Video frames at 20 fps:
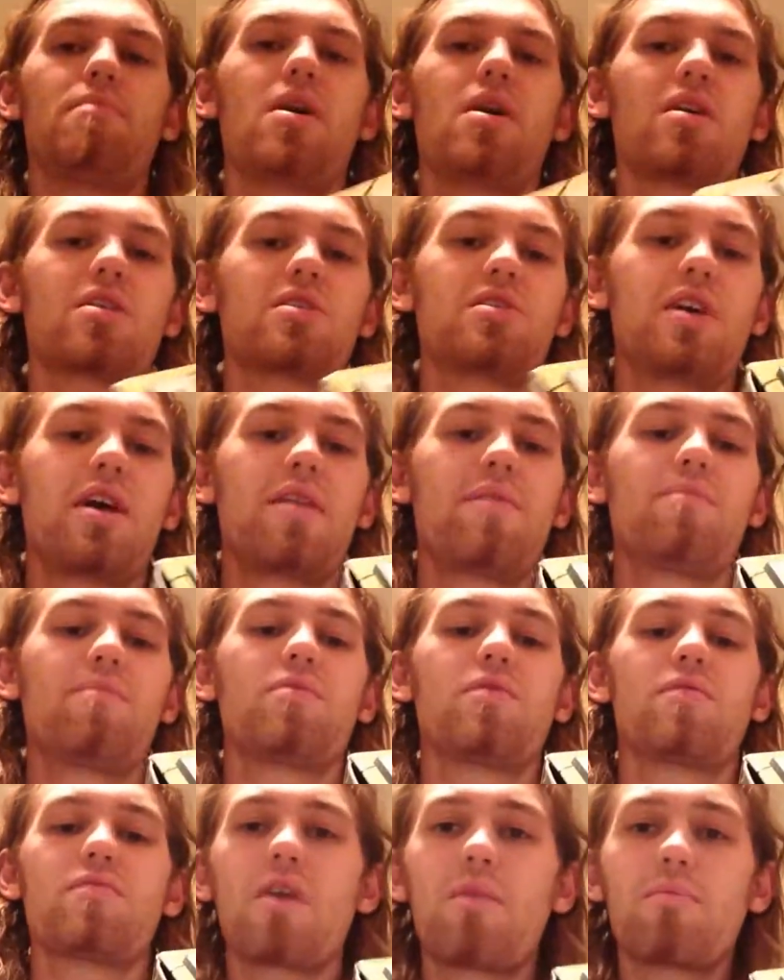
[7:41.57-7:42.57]
box set
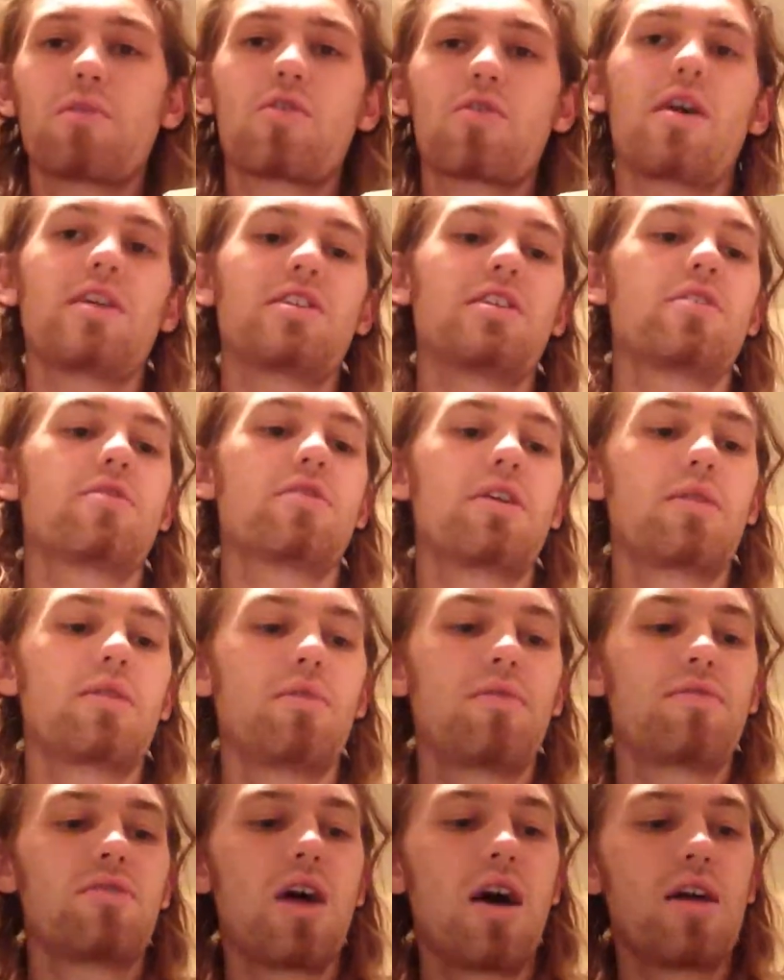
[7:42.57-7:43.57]
from Criterion
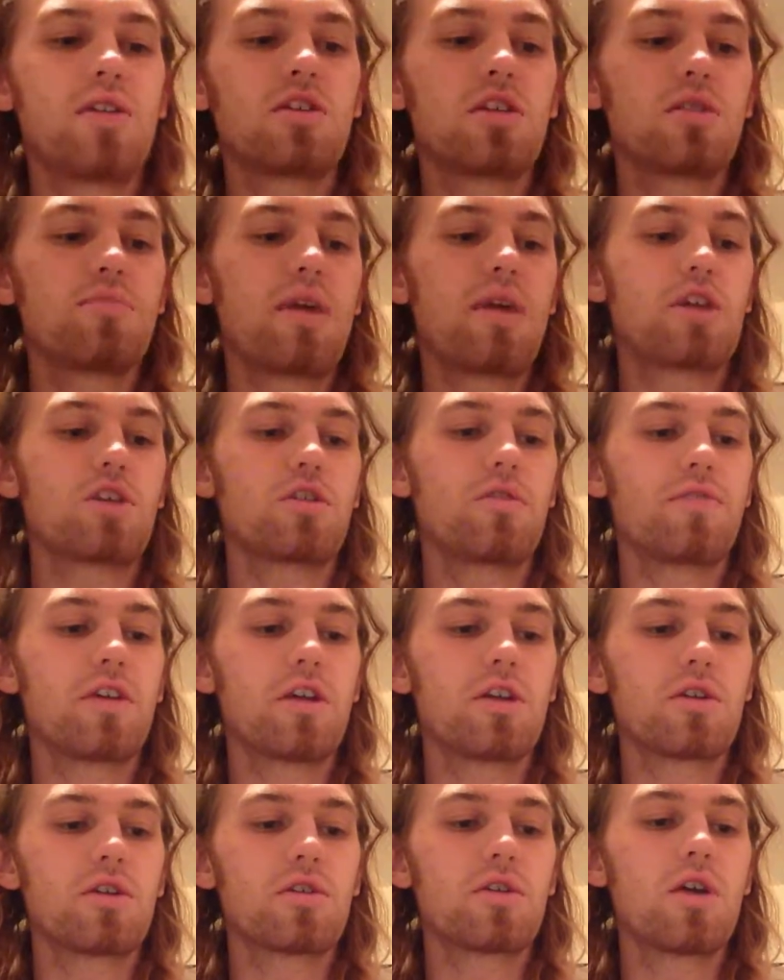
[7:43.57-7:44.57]
with tons of special
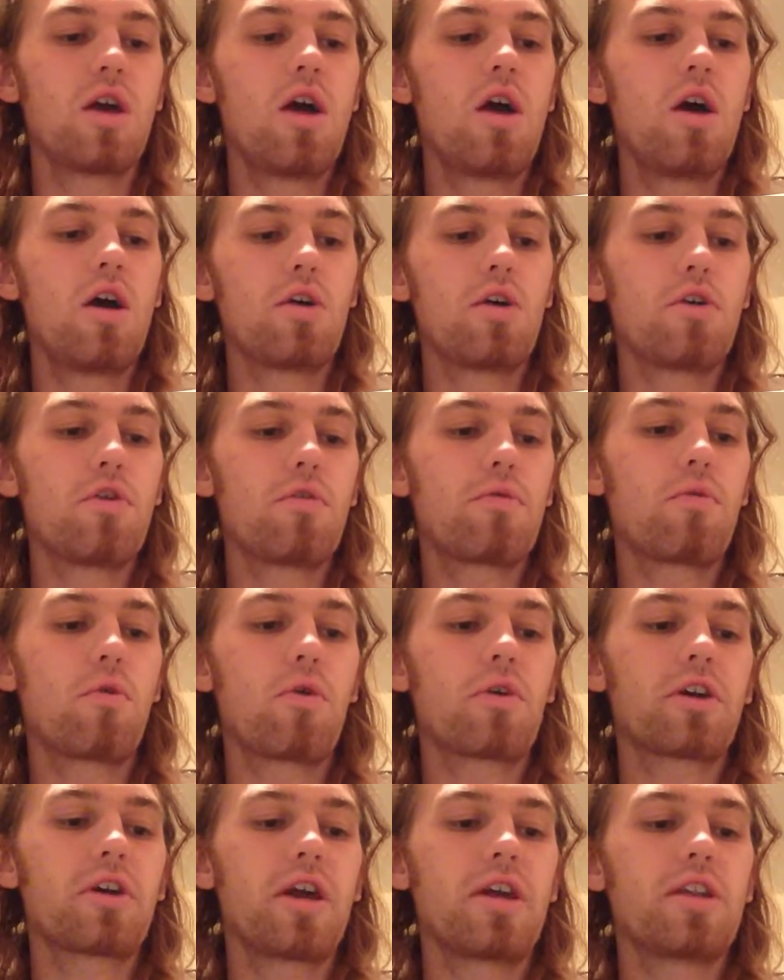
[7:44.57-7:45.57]
features, new
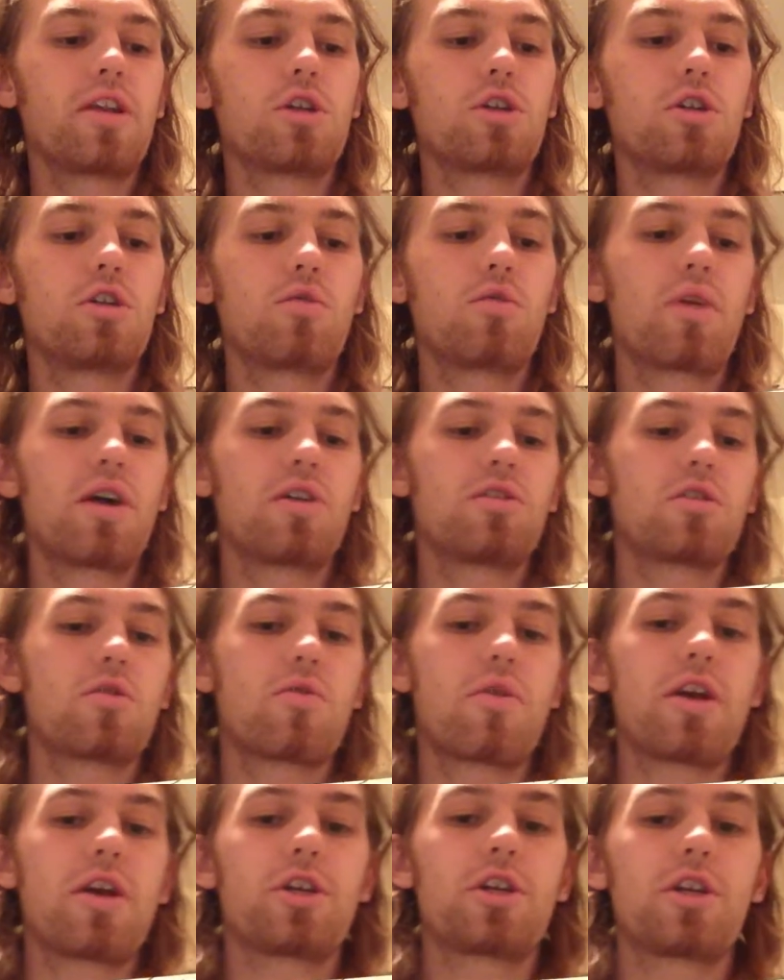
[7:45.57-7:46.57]
4K digital
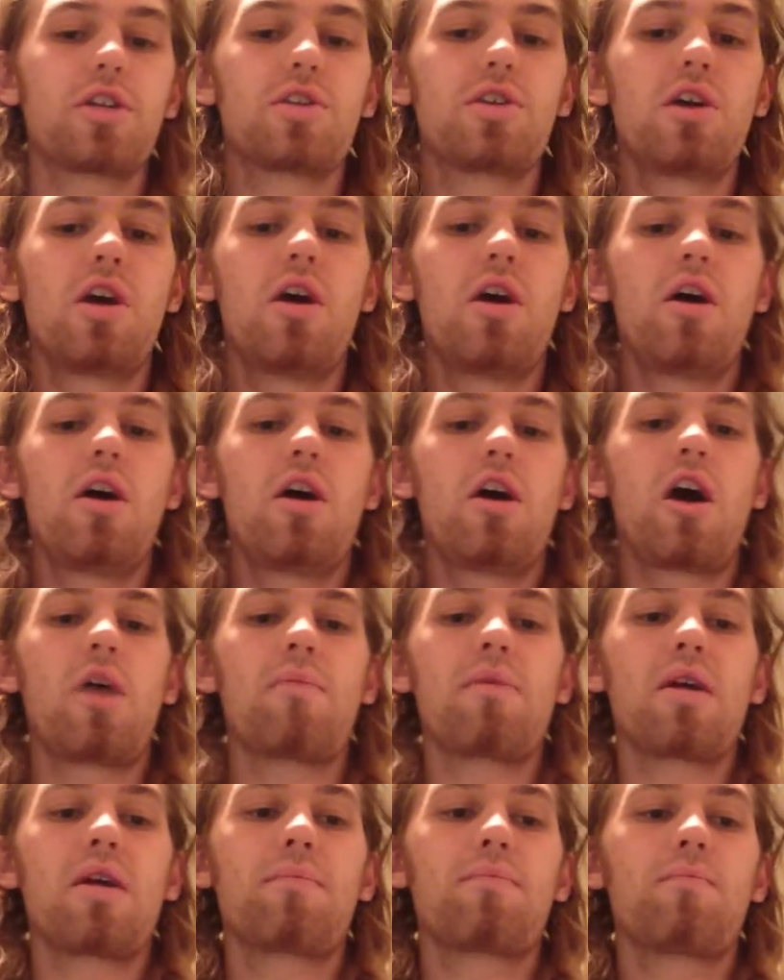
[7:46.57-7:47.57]
restorations.
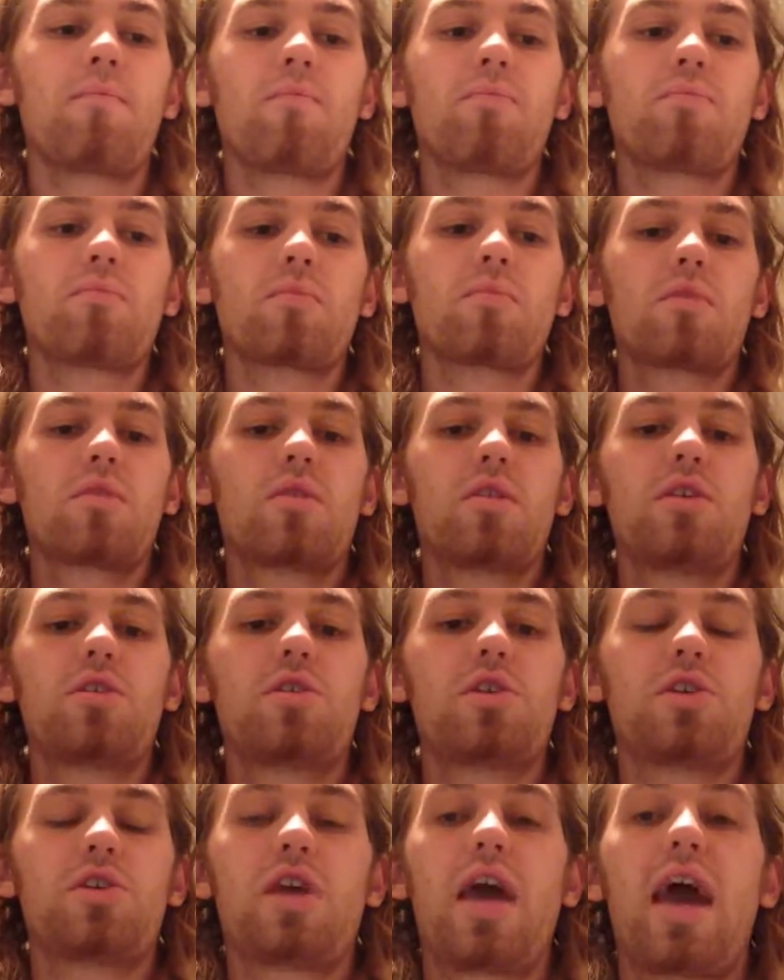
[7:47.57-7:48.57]
I mean,
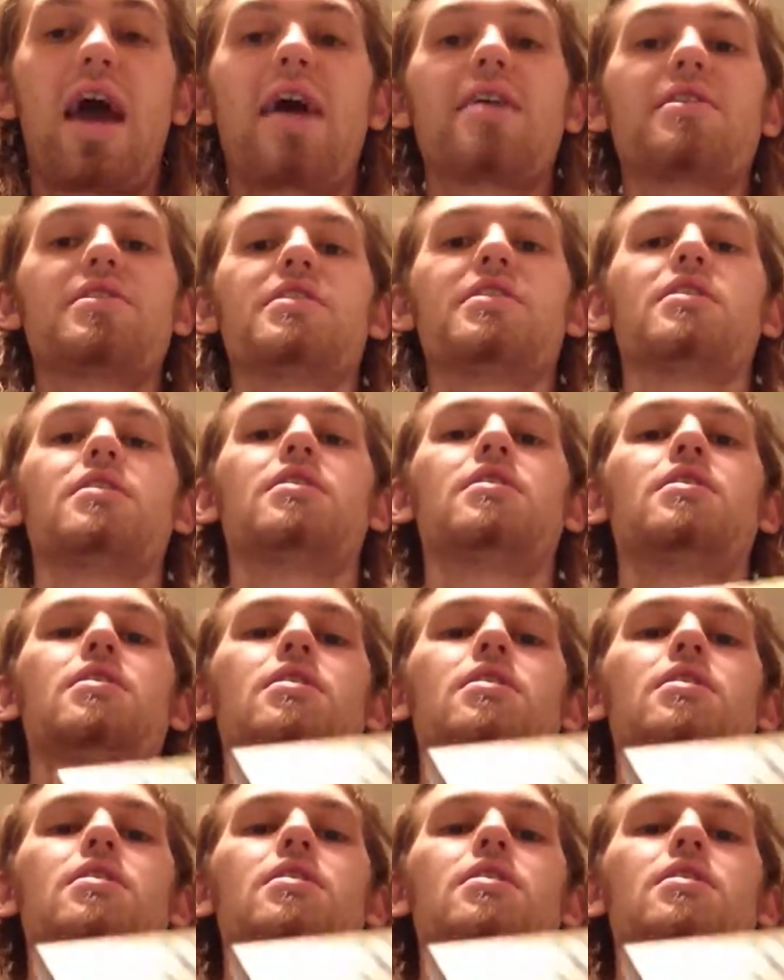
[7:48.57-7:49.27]
this just had to